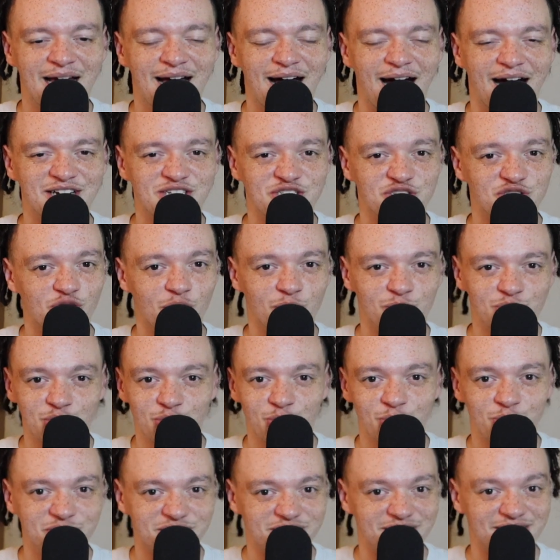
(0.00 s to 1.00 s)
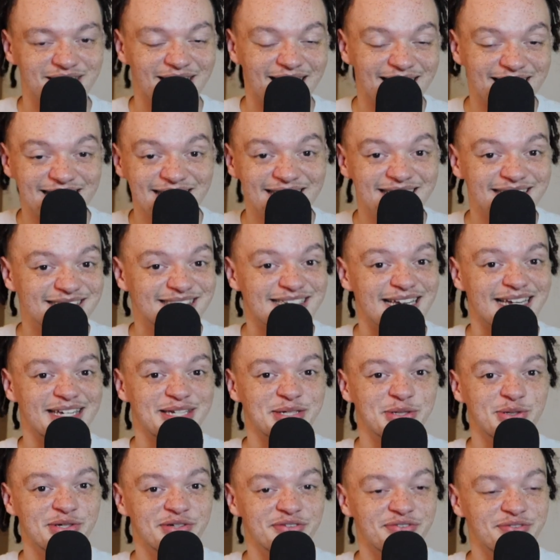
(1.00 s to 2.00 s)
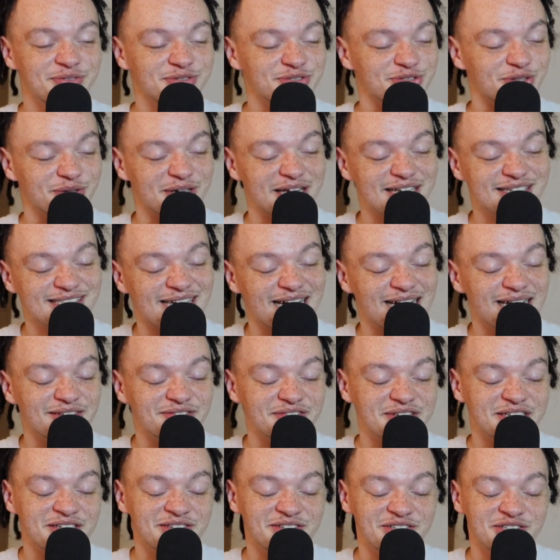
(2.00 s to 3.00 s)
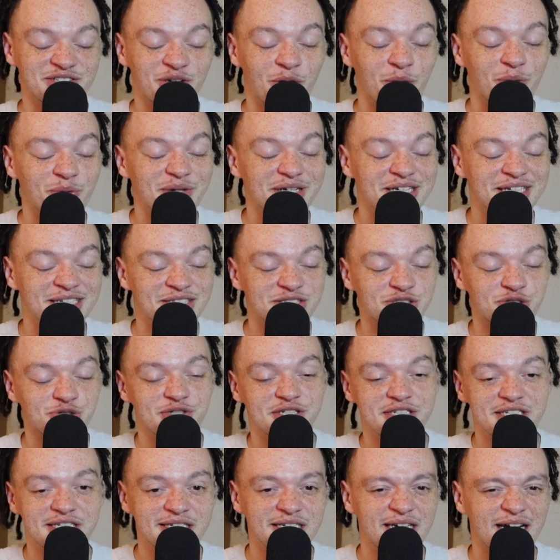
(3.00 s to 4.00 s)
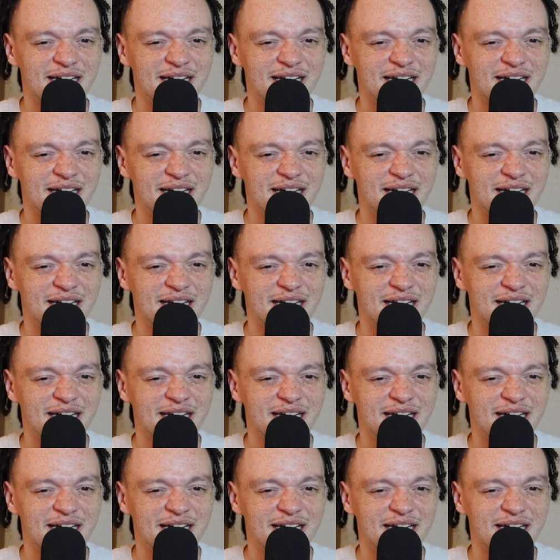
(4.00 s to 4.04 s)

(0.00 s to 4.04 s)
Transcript: I just know dude was a Nike executive, so that's kind of, you know, intriguing.